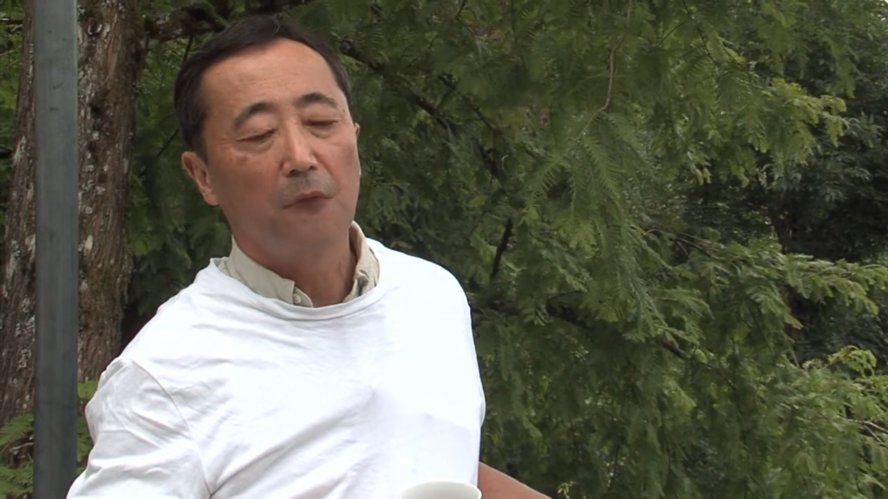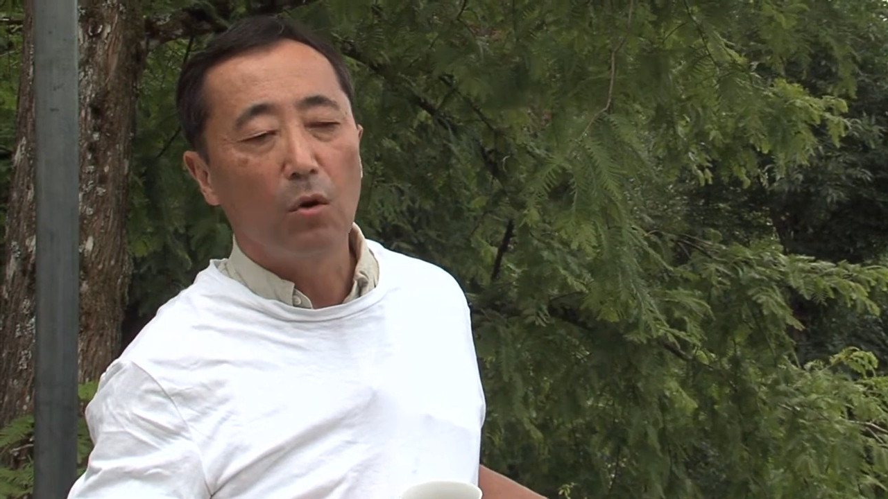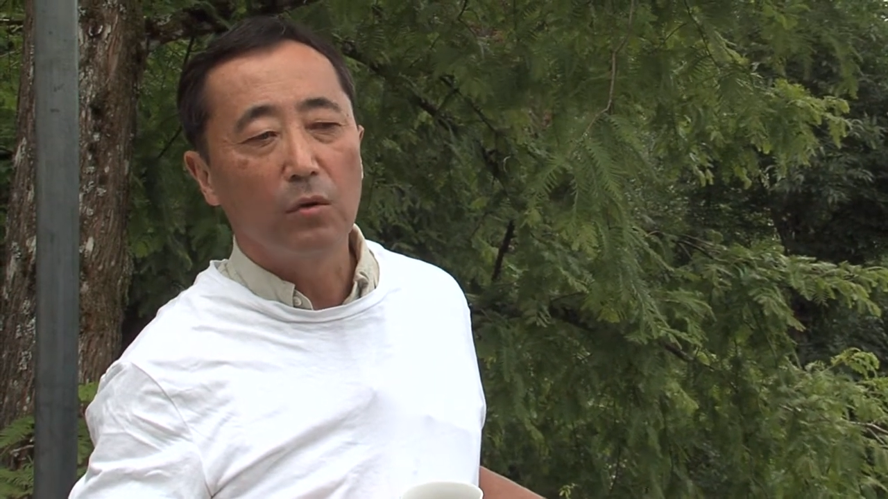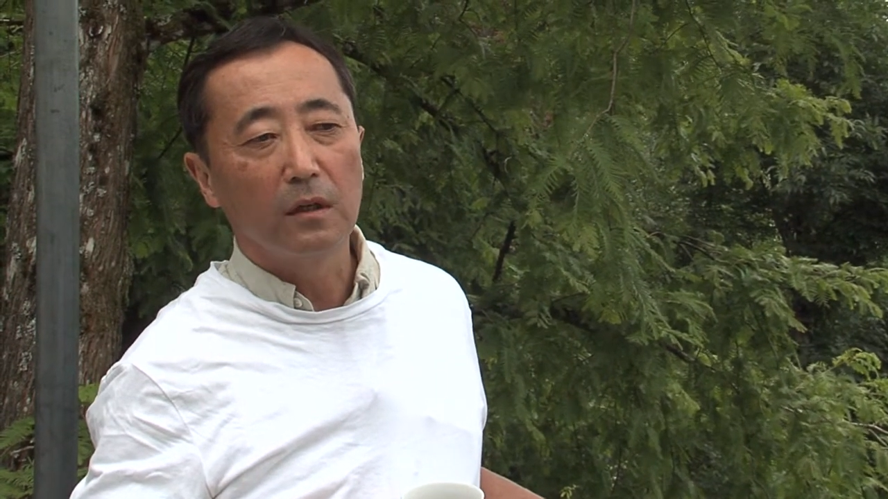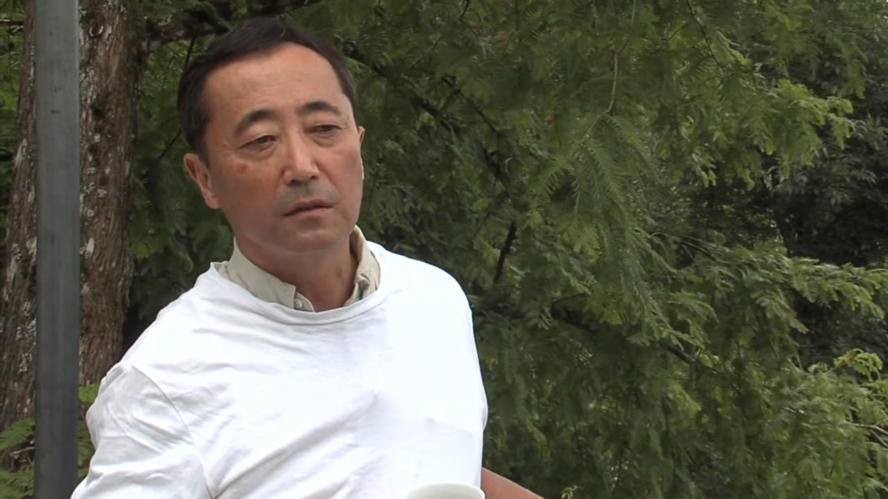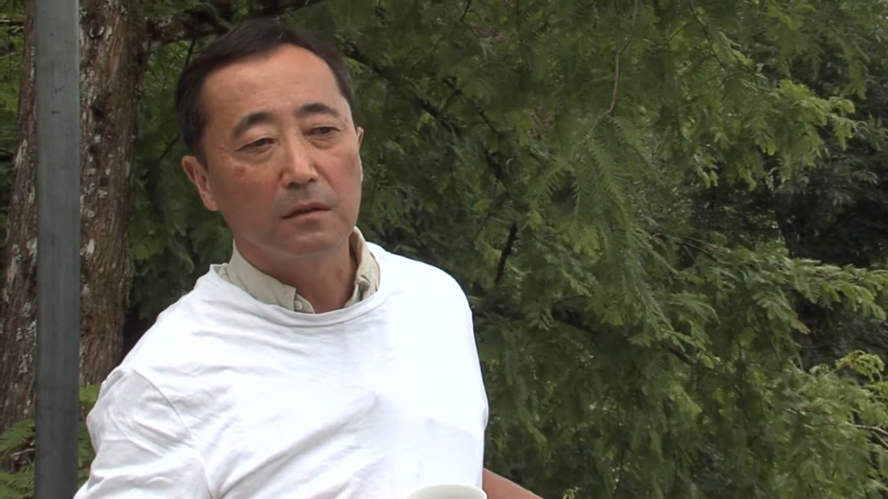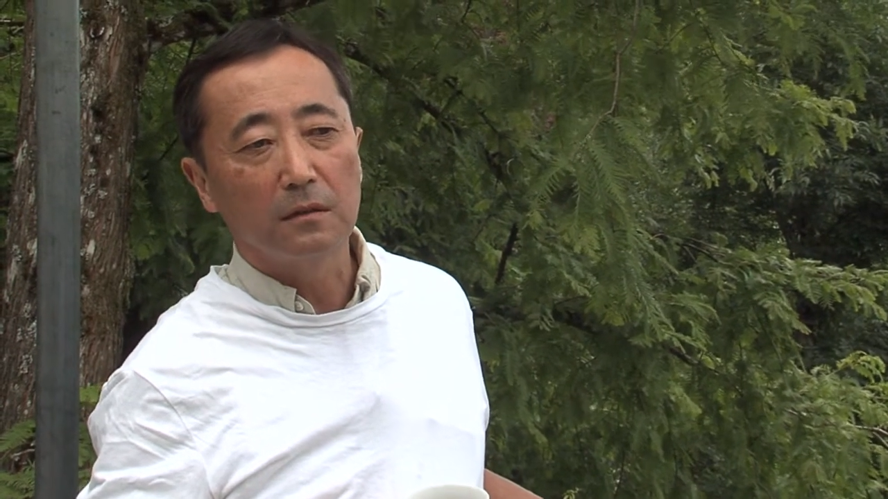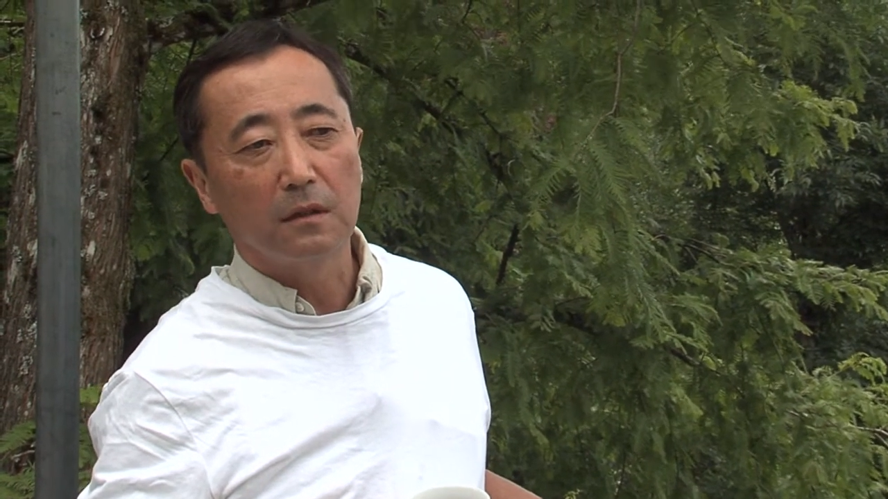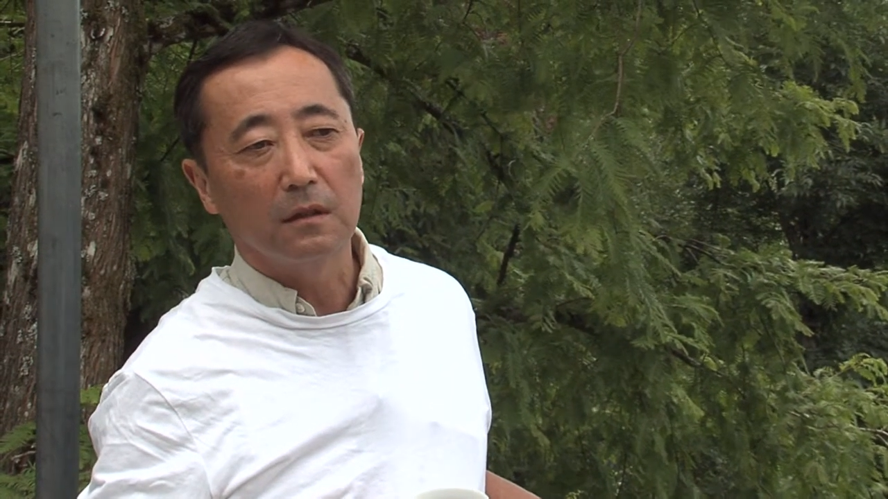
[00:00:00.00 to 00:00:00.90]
August